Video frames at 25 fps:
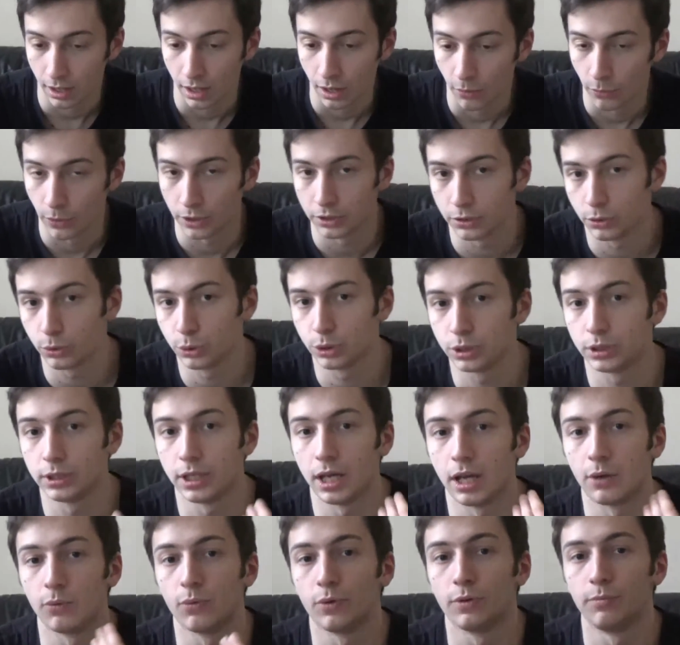where usually
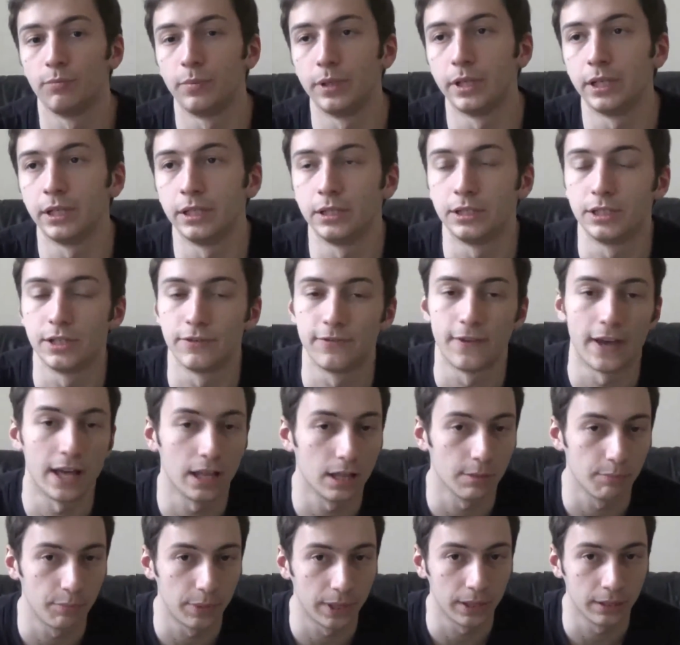I would be
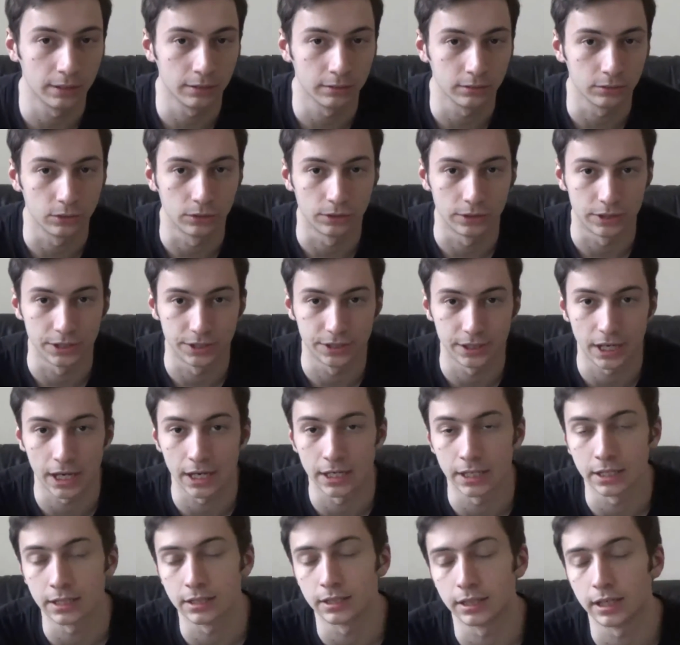developing or
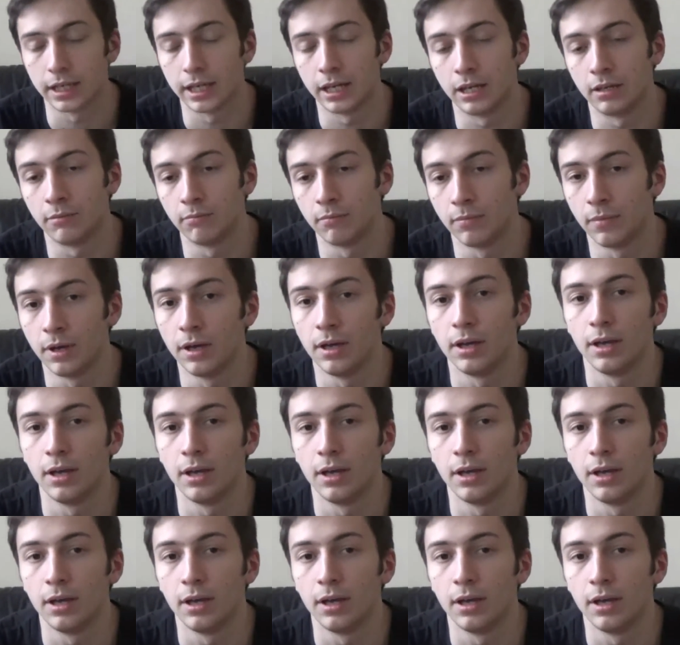designing the game,